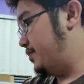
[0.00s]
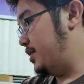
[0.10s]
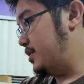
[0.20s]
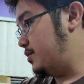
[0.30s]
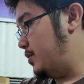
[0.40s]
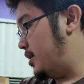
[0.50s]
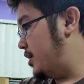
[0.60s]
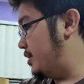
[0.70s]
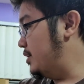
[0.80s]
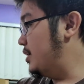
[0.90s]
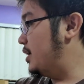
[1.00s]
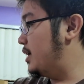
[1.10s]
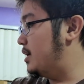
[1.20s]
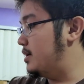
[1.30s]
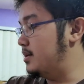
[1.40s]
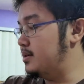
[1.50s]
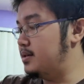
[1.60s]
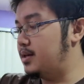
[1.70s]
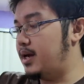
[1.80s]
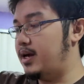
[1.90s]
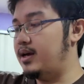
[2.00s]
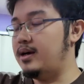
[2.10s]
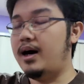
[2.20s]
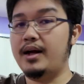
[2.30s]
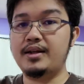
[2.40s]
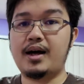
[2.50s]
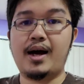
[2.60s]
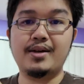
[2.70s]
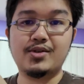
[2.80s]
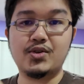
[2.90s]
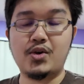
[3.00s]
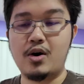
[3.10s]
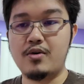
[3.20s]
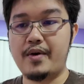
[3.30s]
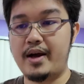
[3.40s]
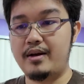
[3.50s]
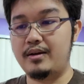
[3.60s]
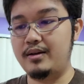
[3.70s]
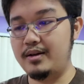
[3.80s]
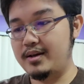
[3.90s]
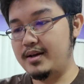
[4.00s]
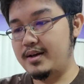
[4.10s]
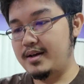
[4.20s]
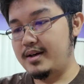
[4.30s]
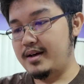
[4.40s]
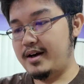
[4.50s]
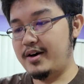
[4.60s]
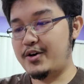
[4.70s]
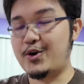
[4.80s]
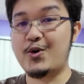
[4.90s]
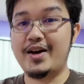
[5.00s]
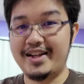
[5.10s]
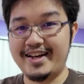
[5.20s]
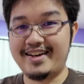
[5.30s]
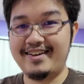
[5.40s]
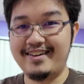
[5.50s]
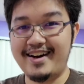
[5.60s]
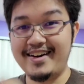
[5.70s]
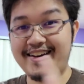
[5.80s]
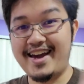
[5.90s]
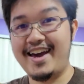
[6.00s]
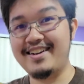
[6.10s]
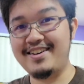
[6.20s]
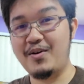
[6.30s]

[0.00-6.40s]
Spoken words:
This one is a Honkai Star Rail acrylic. Again,